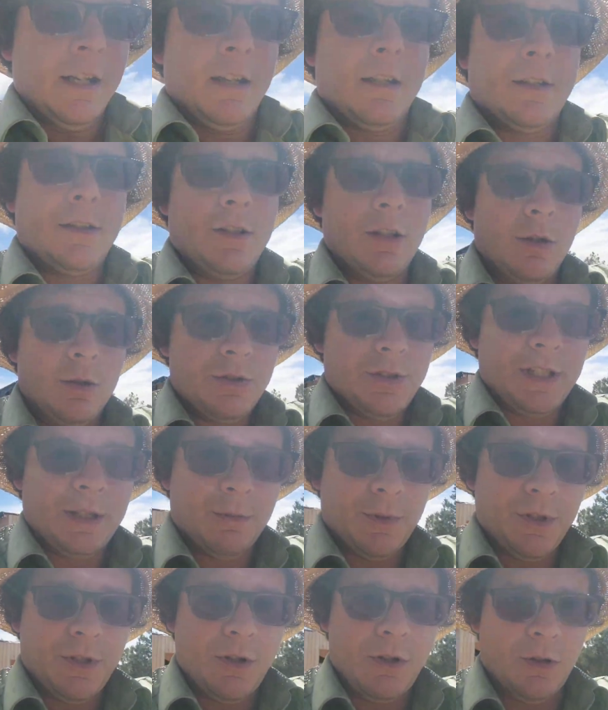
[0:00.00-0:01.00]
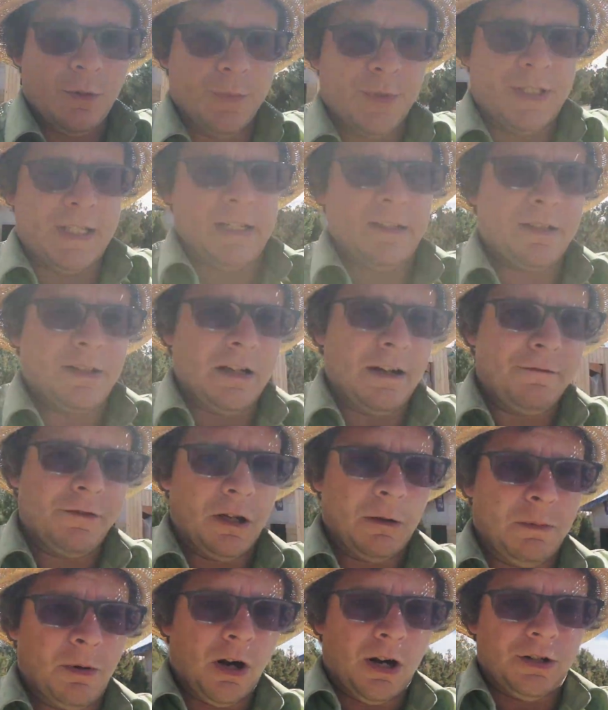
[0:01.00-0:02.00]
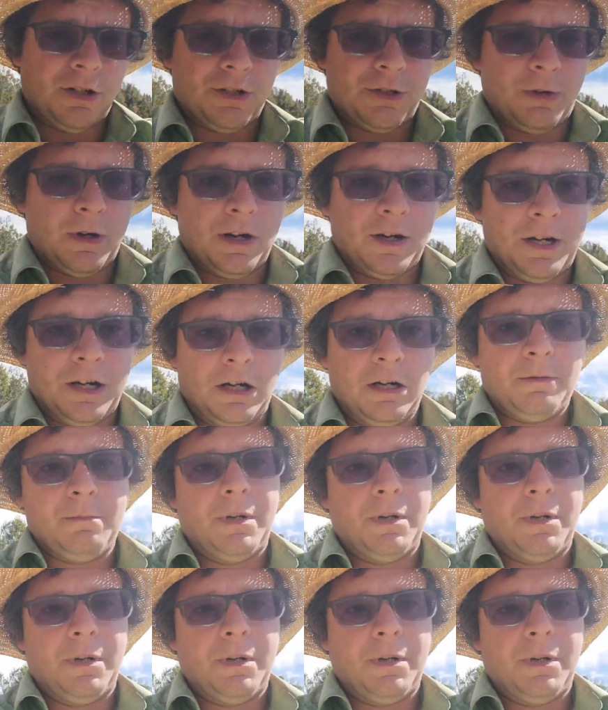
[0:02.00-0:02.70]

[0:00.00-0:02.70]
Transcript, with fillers: Still sick with the homestead stuff and our projects around here,